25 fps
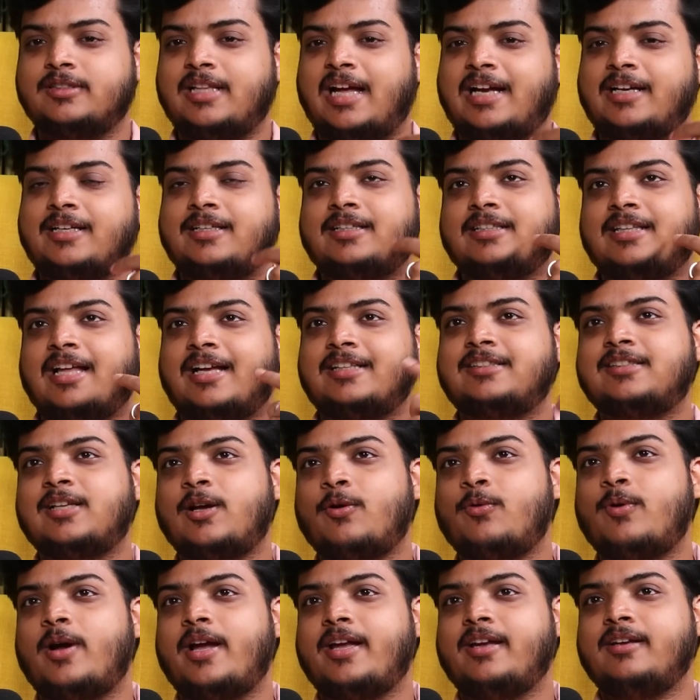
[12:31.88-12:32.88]
that. That's
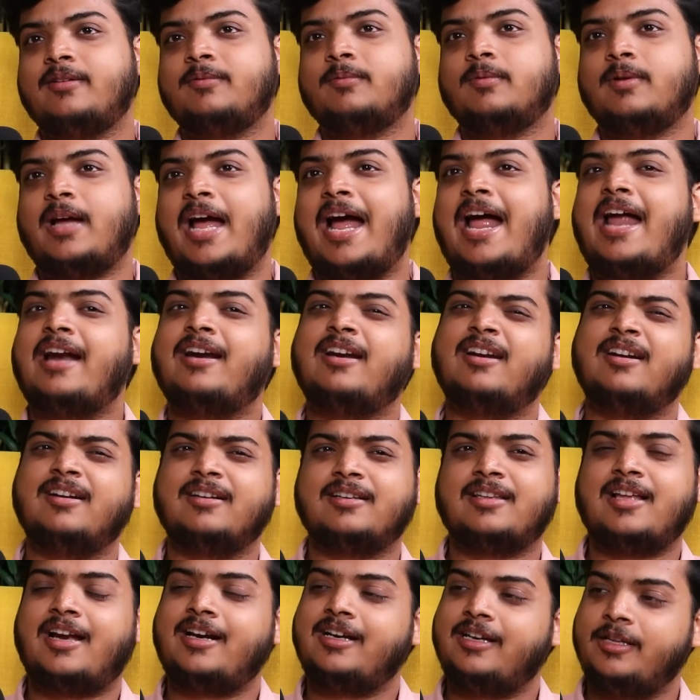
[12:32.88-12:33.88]
how I
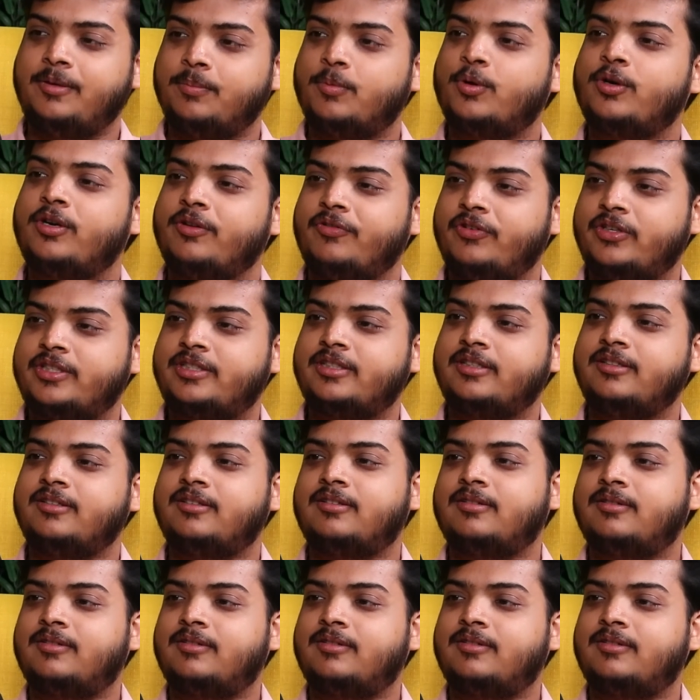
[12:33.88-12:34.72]
handled that demotivation,